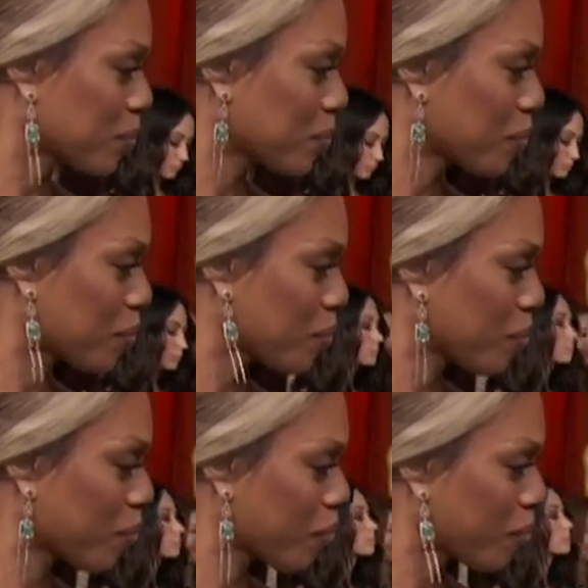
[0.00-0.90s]

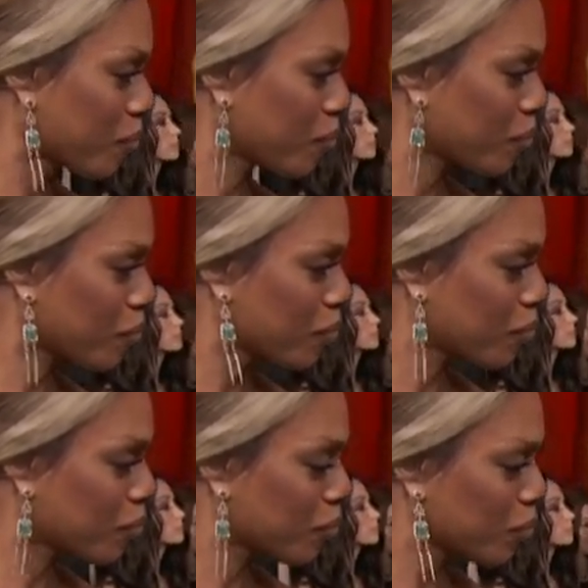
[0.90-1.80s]

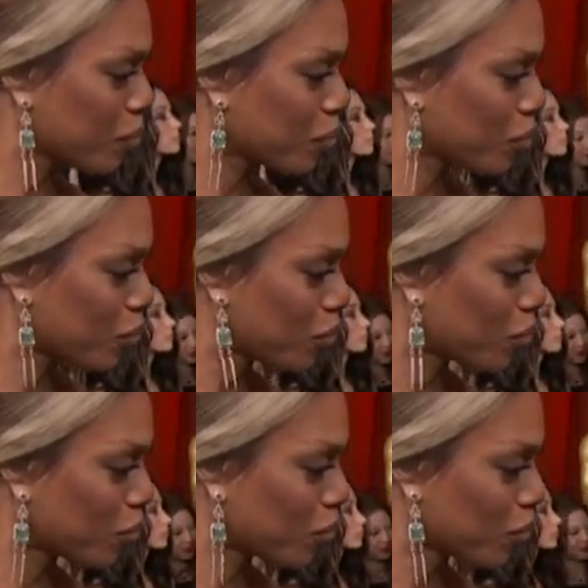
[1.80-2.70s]

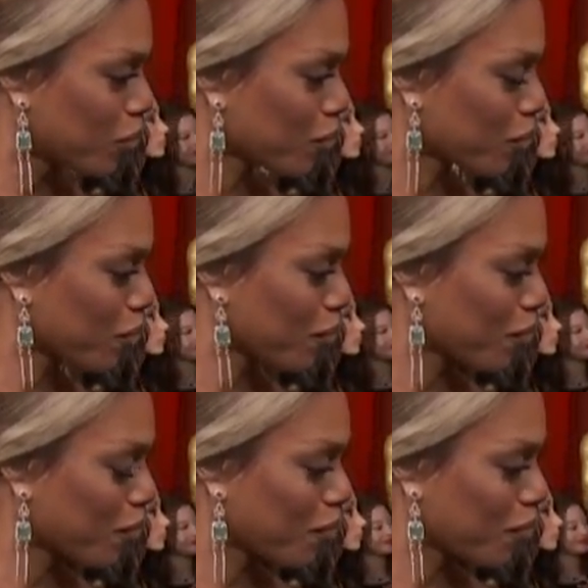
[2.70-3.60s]

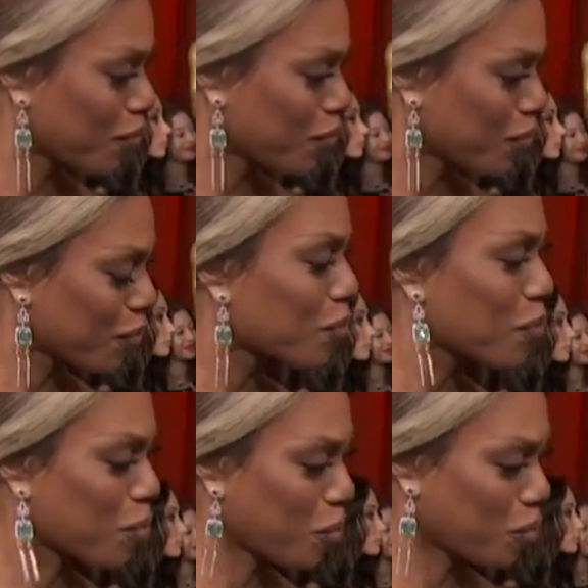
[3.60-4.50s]

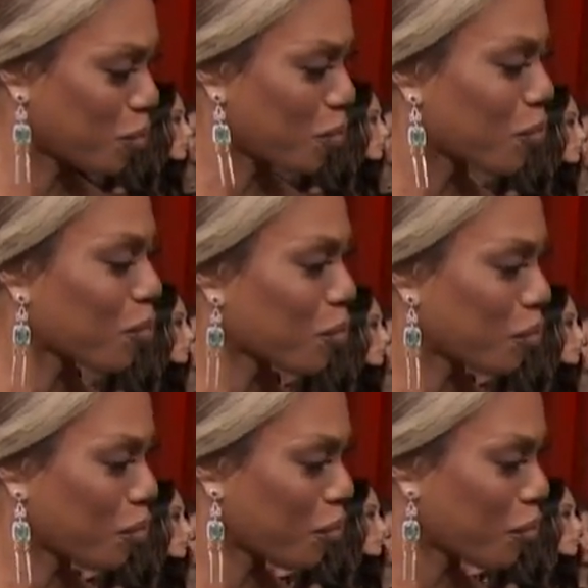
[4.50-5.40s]

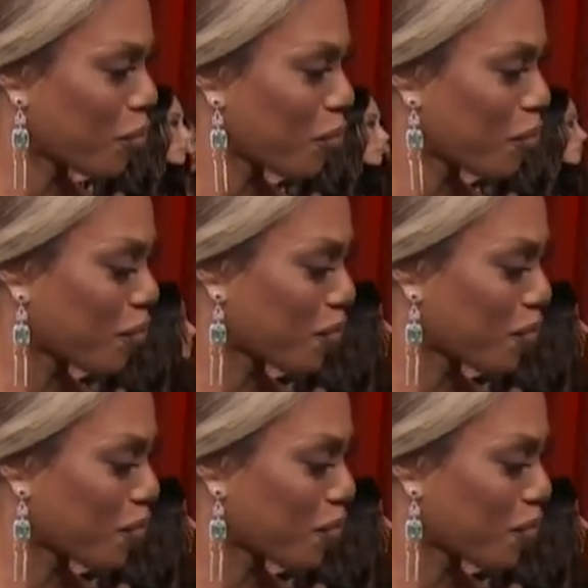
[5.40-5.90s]
The person shown says nothing.